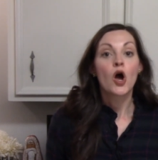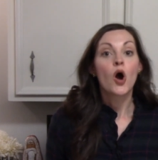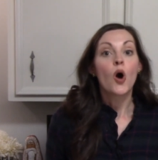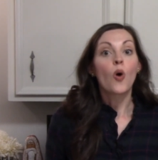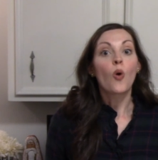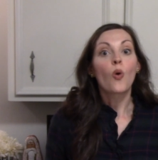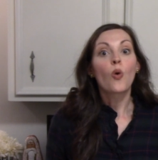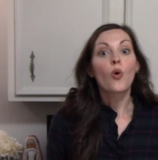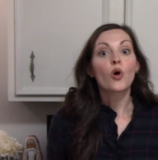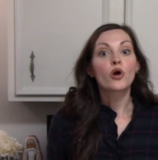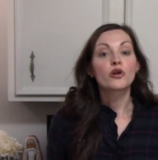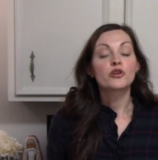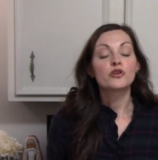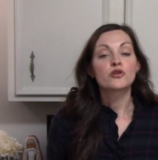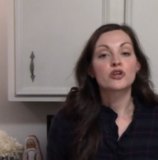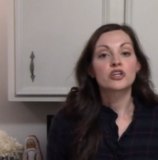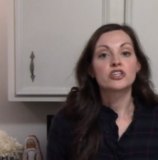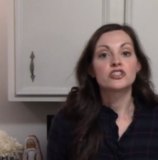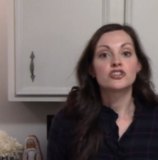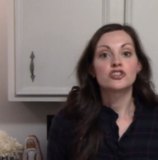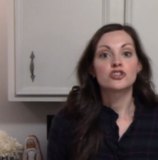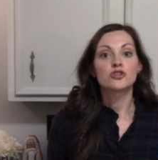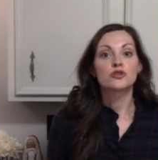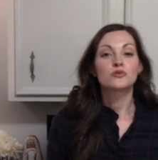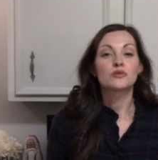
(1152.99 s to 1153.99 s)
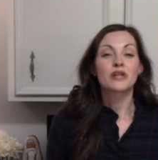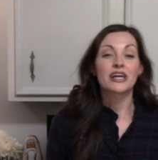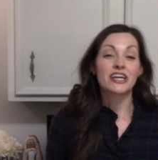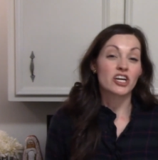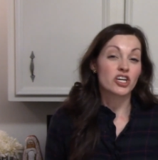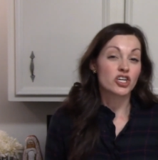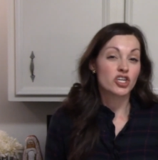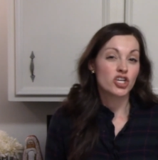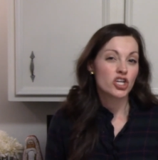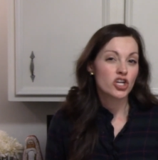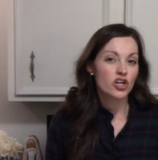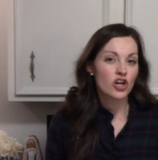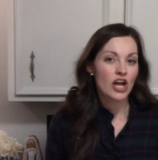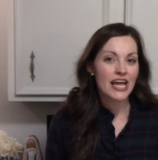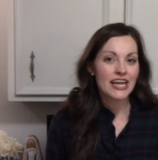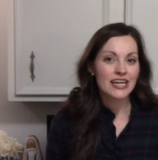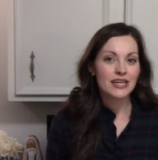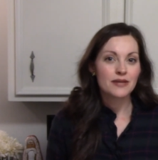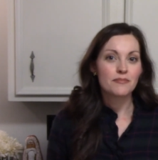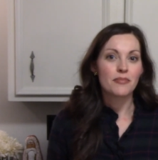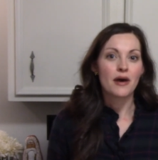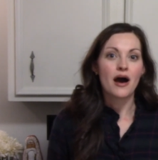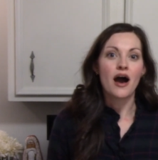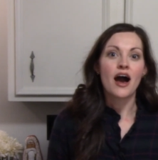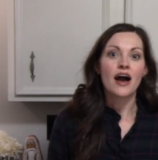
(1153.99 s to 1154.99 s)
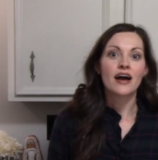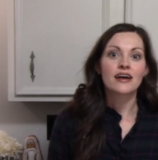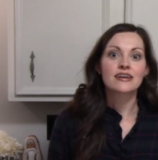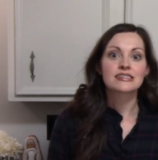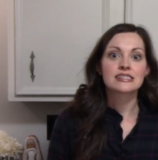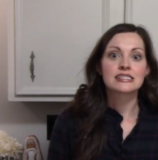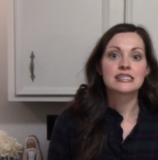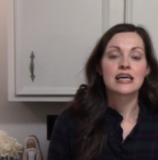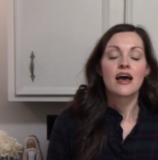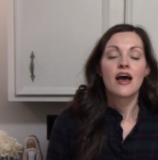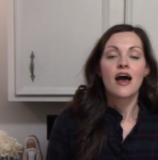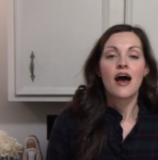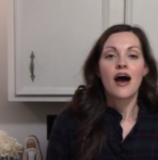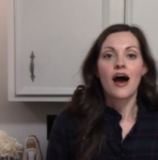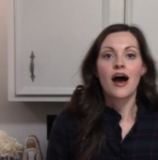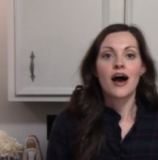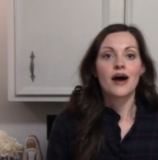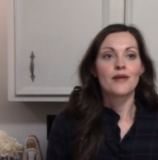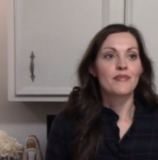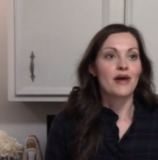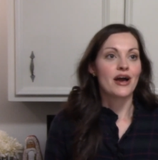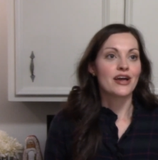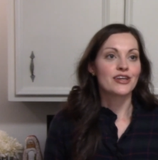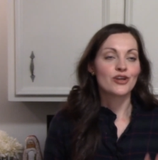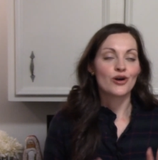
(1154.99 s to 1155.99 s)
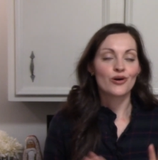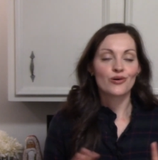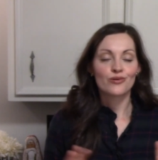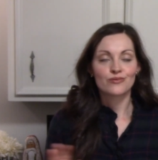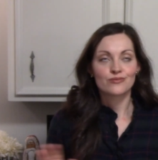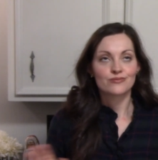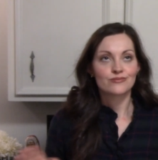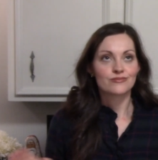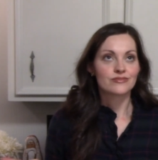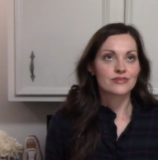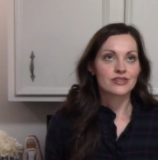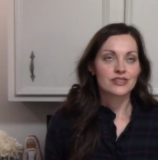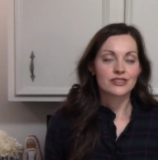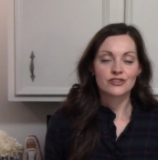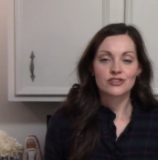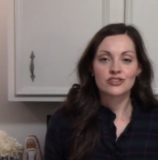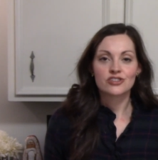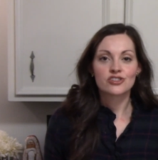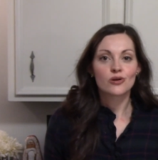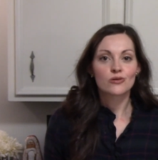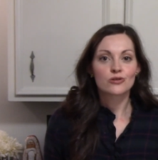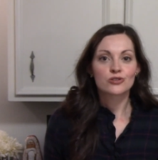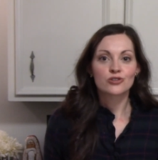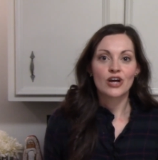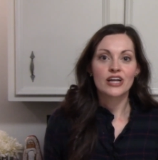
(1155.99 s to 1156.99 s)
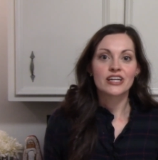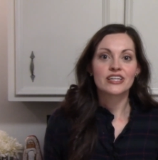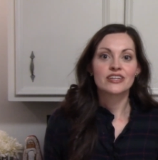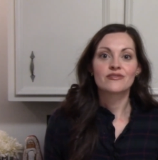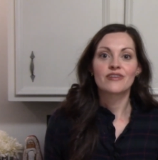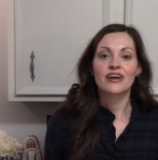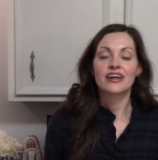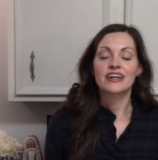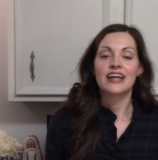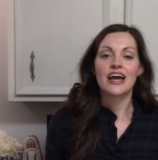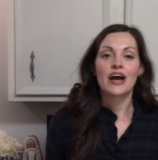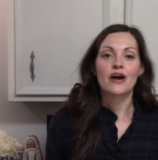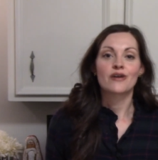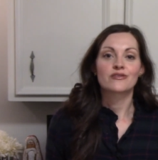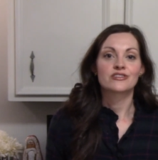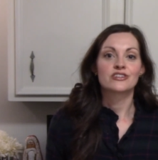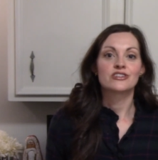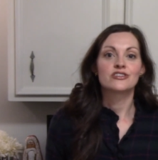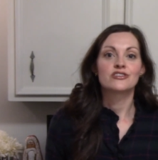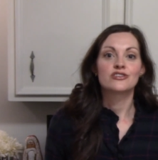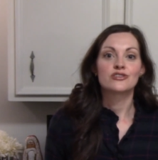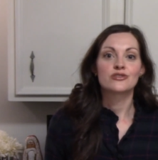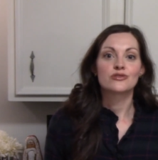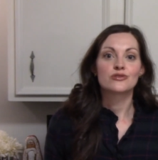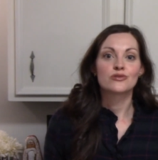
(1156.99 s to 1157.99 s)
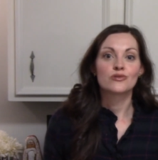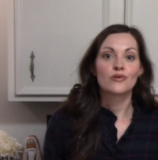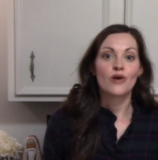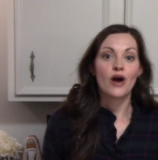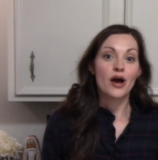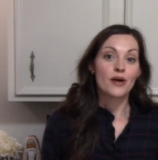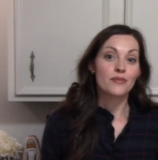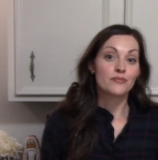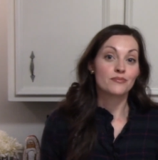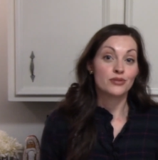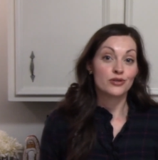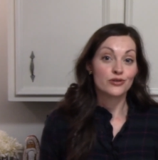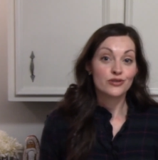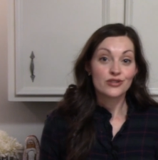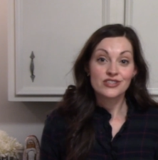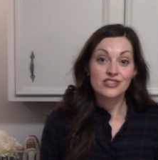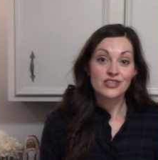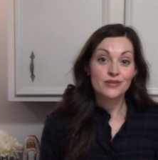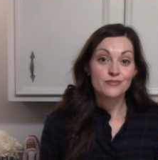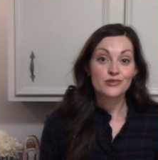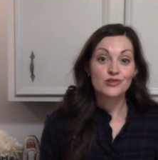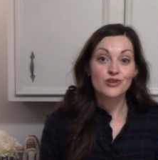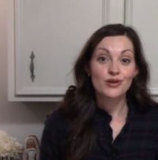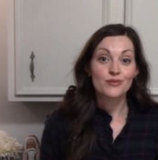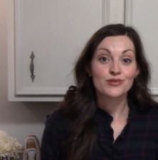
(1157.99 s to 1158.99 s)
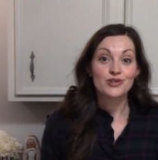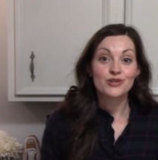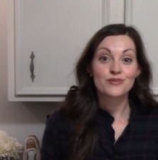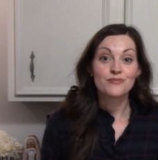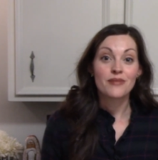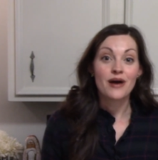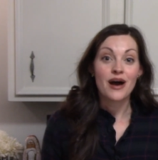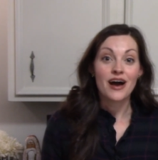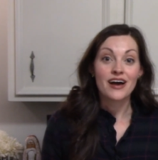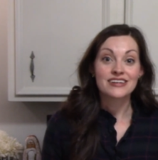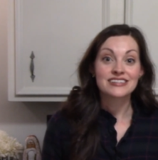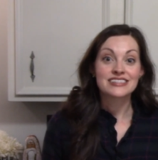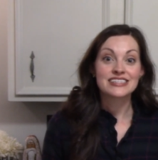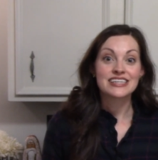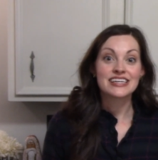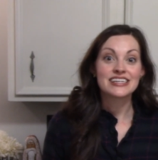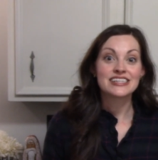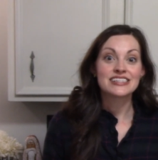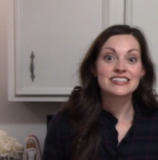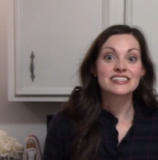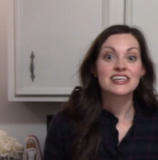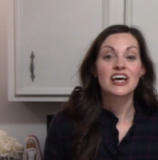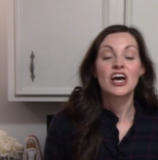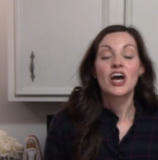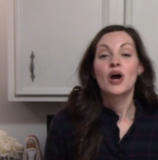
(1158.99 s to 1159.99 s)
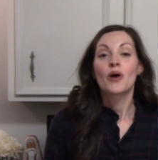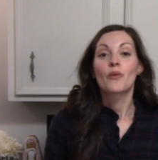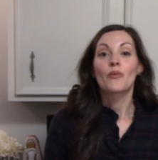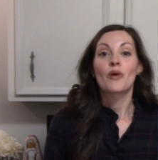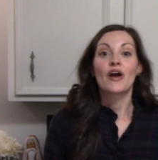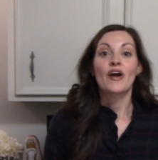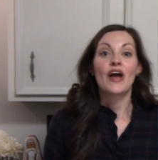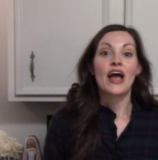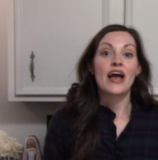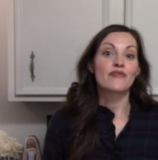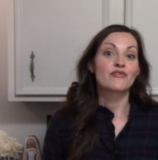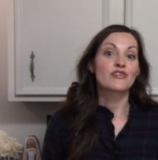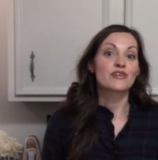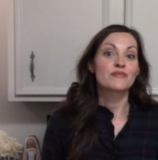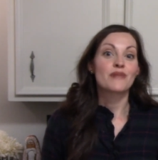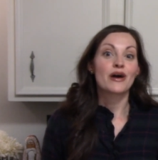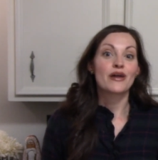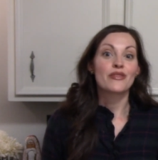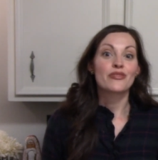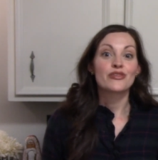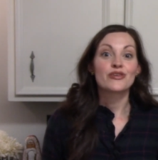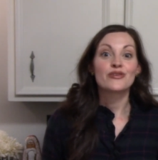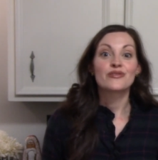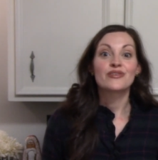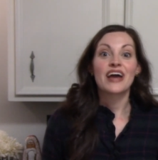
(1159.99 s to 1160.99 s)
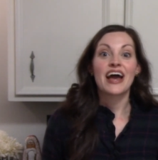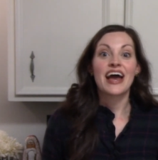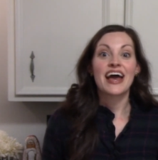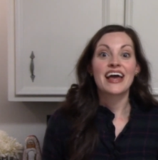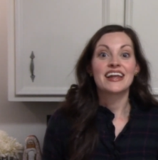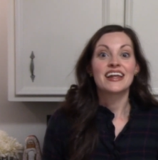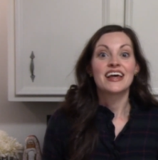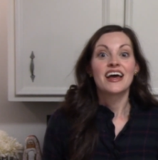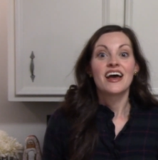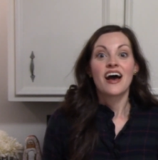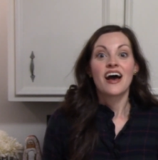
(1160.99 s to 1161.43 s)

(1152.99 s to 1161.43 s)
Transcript: Or you can do like a curated box. I know it's so trendy right now to do beauty subscription boxes where every month you get